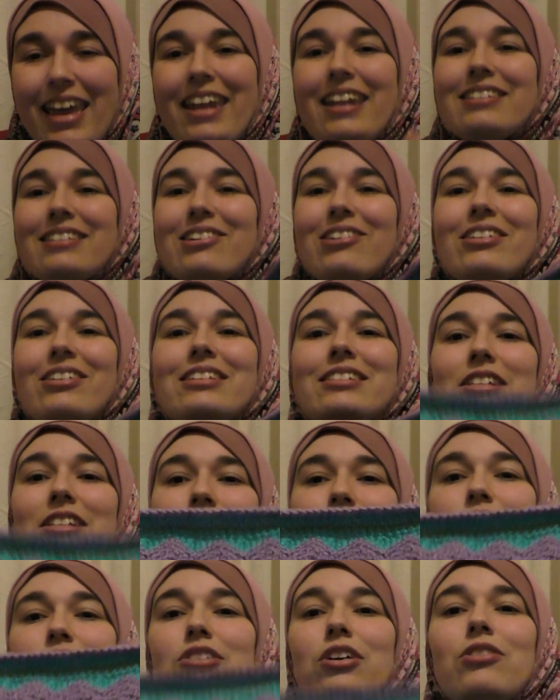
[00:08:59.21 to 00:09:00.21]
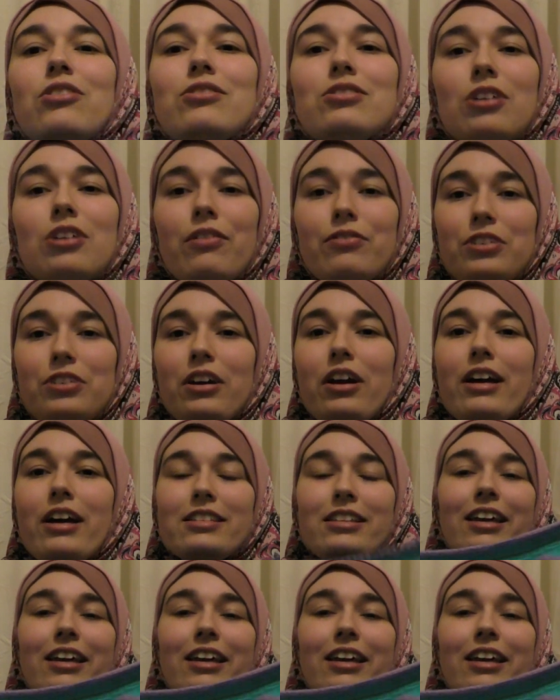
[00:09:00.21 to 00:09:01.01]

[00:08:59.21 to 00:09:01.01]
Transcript: It is honestly so soft, you guys.